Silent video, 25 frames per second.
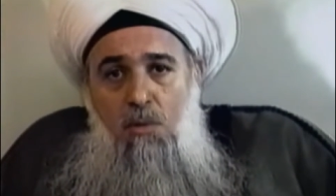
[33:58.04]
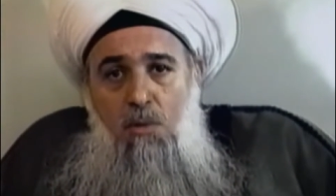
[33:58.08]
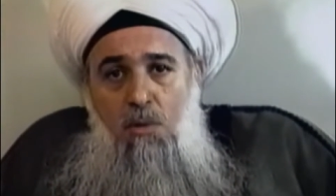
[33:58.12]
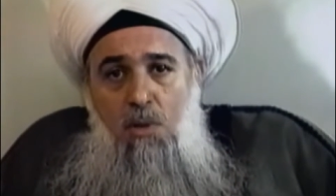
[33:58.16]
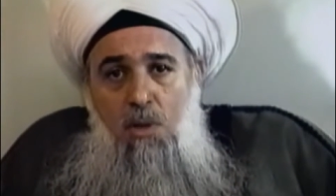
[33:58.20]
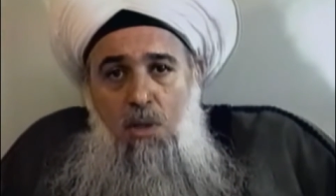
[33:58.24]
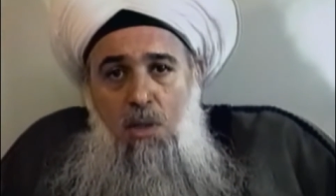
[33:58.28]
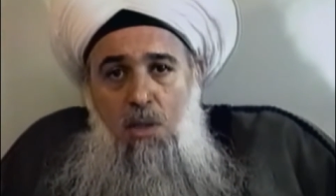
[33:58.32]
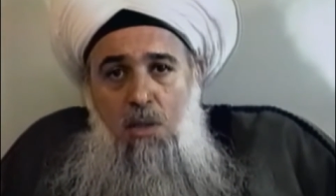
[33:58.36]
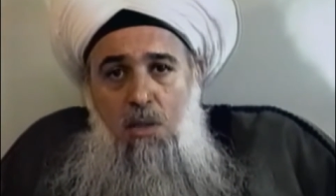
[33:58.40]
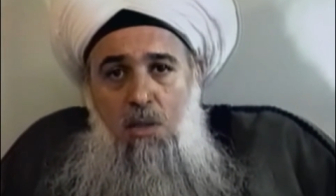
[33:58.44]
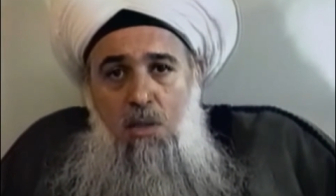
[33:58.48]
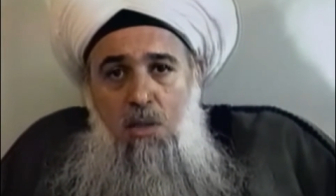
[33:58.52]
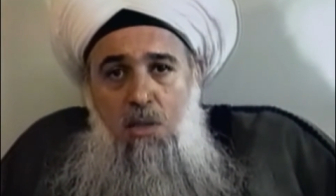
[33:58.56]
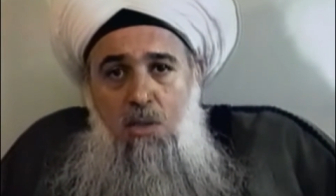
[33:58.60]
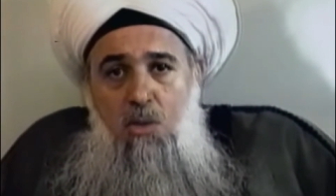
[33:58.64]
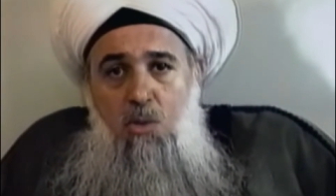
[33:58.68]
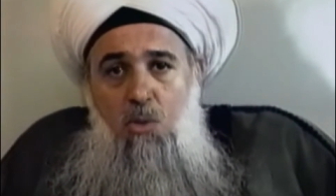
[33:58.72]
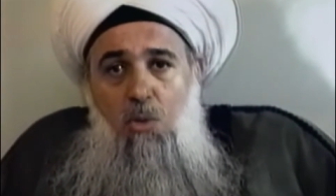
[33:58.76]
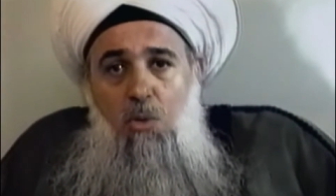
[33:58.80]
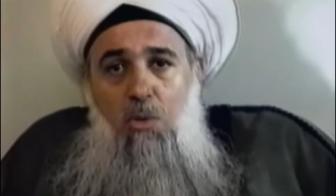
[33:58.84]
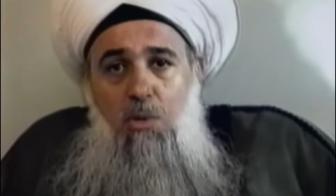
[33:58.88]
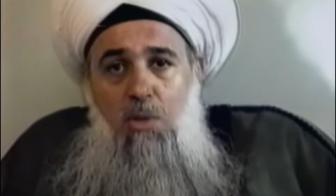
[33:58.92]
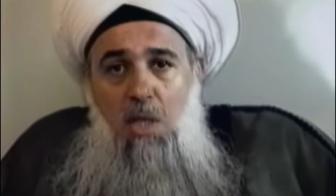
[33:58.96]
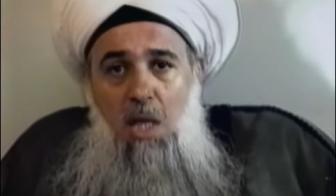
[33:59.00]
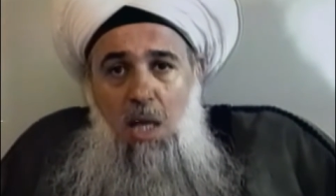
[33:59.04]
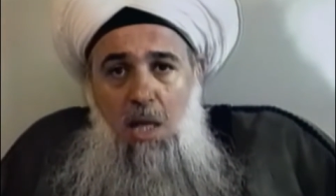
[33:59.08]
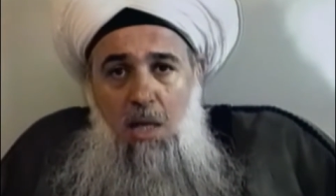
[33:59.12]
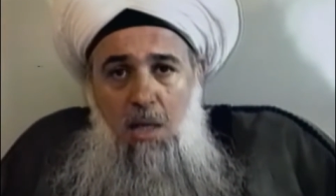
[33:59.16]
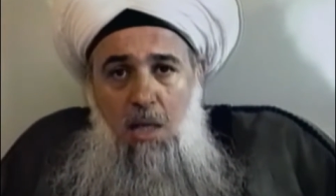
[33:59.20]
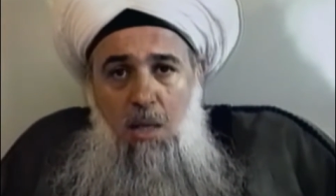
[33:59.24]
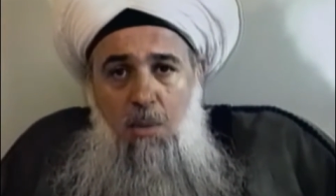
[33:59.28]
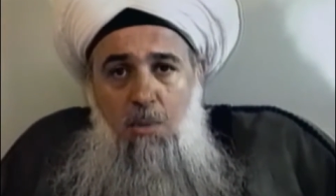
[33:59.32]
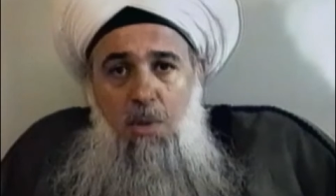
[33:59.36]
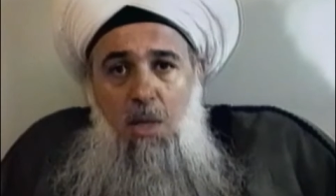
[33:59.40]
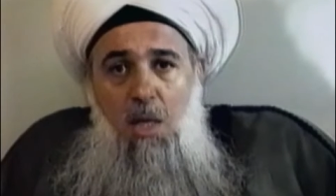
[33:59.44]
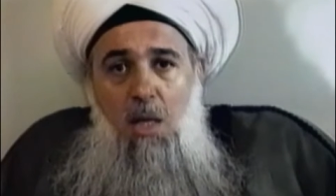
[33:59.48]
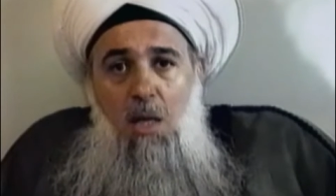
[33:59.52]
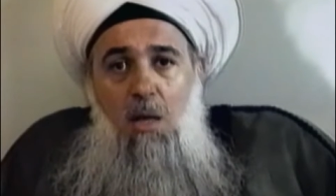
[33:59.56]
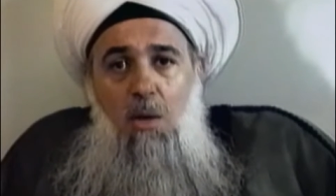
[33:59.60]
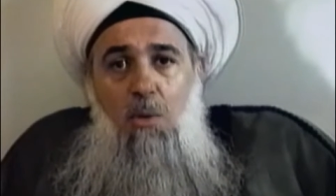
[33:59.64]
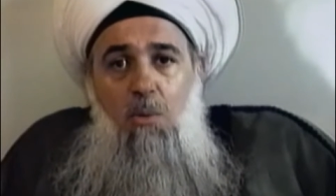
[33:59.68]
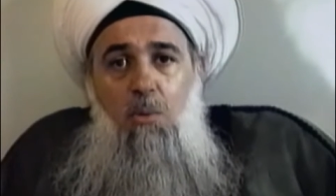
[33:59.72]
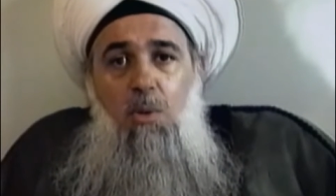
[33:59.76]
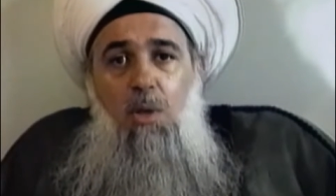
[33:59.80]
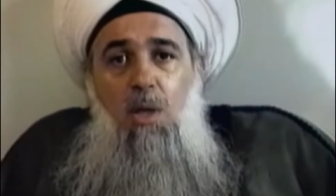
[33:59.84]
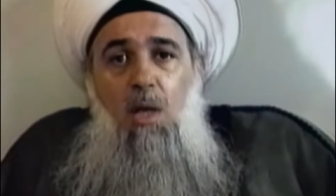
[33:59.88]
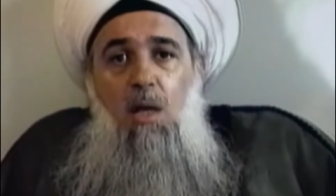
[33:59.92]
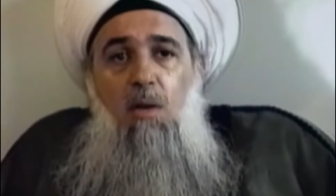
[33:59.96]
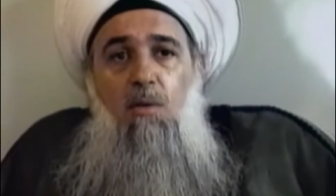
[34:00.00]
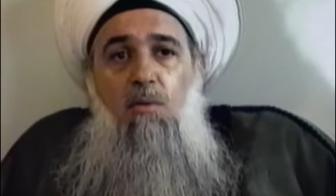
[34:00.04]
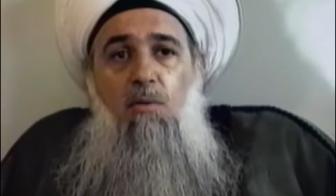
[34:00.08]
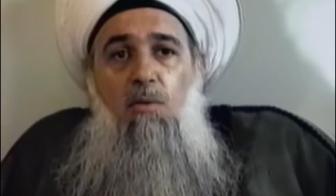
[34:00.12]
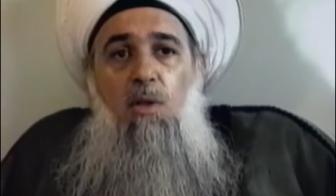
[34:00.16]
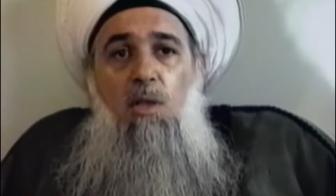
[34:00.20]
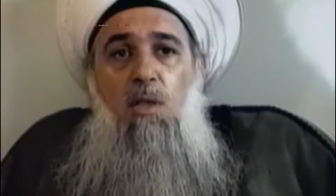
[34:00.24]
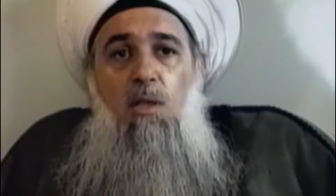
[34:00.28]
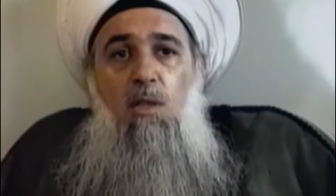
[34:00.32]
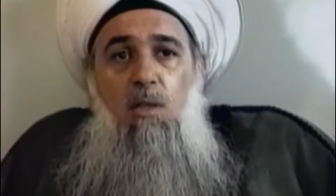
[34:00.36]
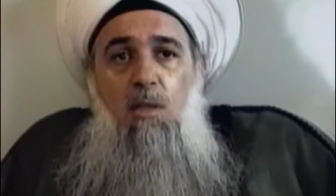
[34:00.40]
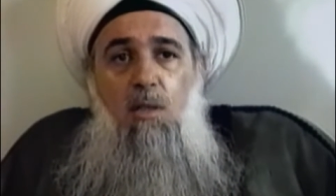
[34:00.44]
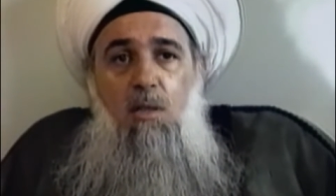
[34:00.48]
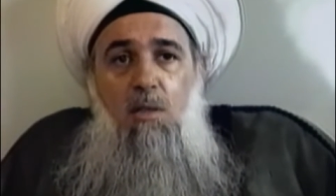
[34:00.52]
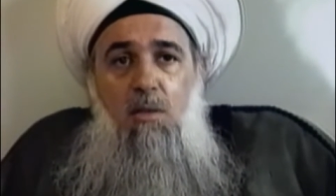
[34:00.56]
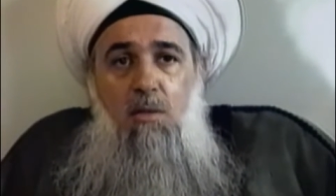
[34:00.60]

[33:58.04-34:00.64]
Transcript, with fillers: in Saudi Arabia we have in